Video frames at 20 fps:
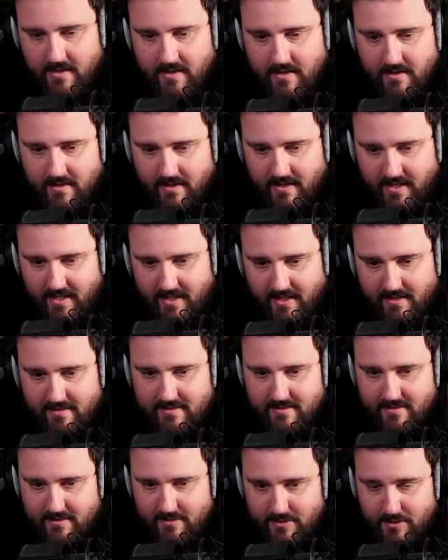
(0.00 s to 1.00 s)
And
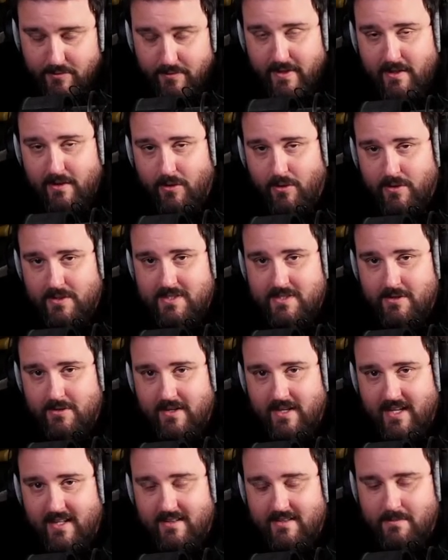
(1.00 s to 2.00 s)
you will also
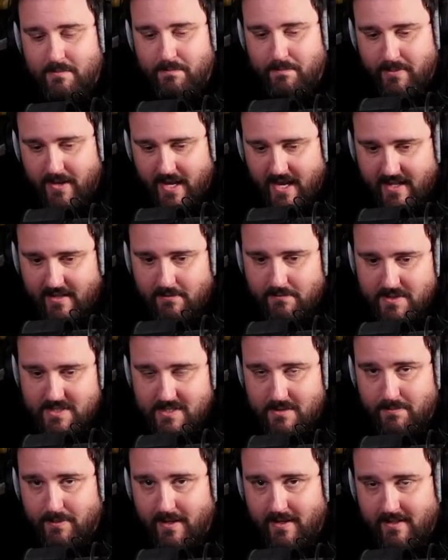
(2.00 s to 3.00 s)
get bad
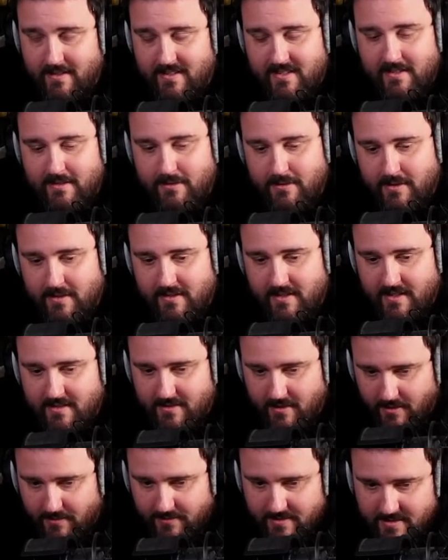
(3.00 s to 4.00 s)
visibility during that
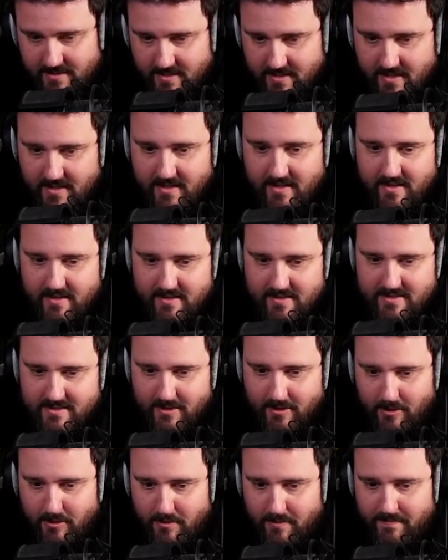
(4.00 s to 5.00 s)
hunt.
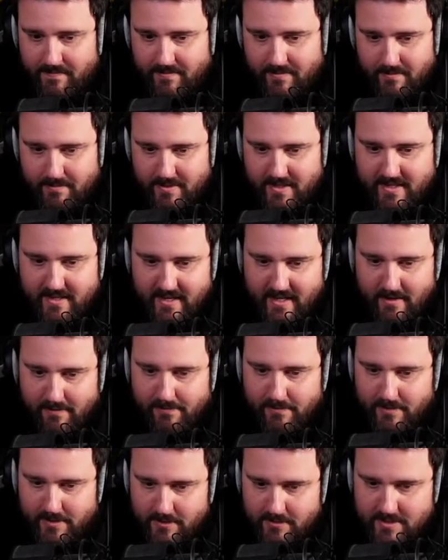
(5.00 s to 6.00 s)
So be careful
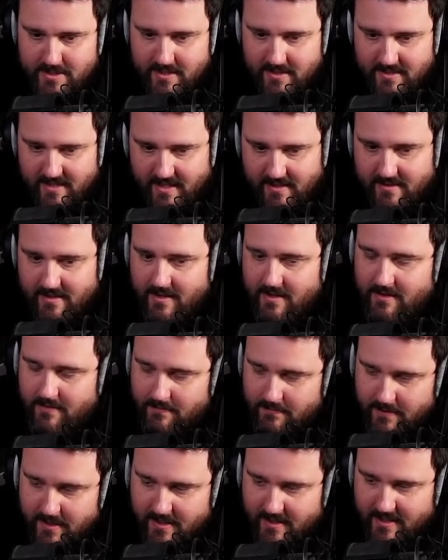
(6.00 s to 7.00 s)
using that. We
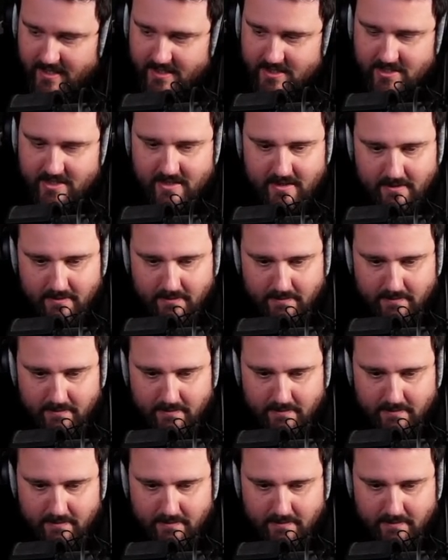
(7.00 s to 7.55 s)
can actually...